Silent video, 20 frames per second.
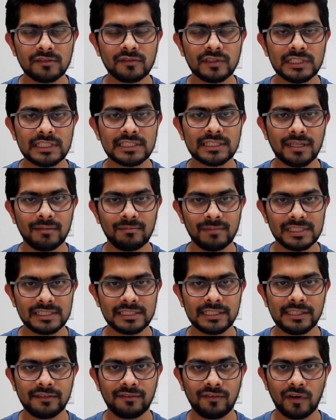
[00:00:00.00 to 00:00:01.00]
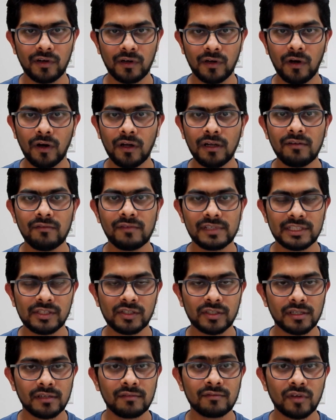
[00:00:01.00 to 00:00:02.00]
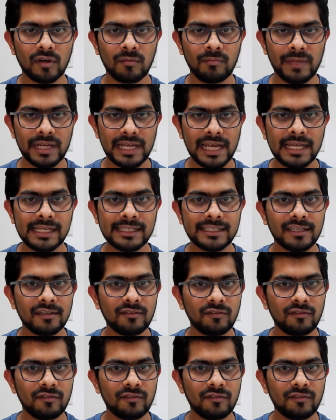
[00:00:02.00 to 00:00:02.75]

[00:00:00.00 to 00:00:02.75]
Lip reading: which is compulsory for all, whether you come from mechanical,